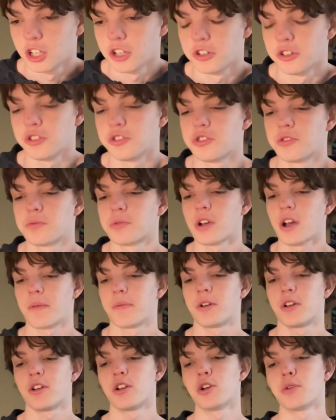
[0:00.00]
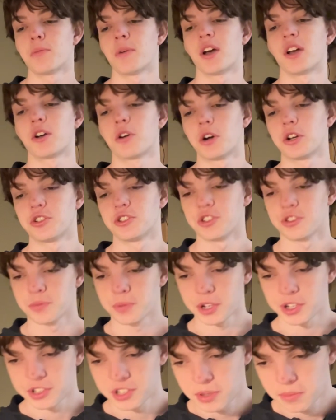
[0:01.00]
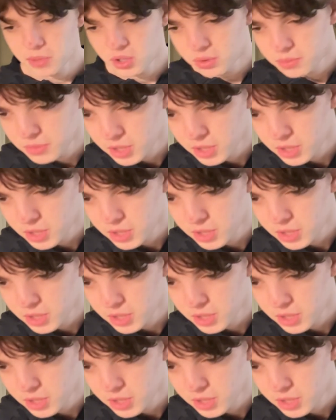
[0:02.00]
New subscriber here, my question is pretty simple.